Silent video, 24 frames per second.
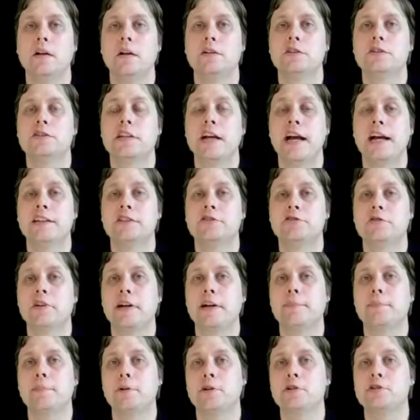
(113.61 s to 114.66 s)

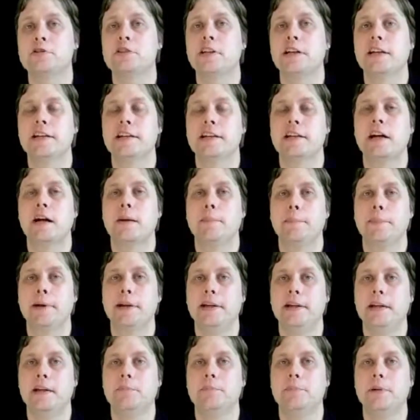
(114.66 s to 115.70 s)
skyscrapers and
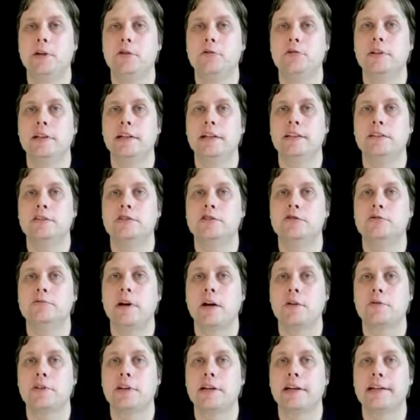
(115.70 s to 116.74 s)
accompanying buildings
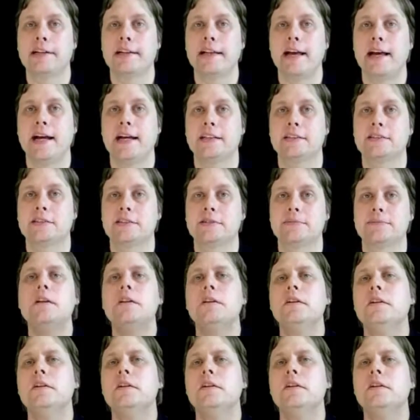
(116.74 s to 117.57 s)
throughout the class.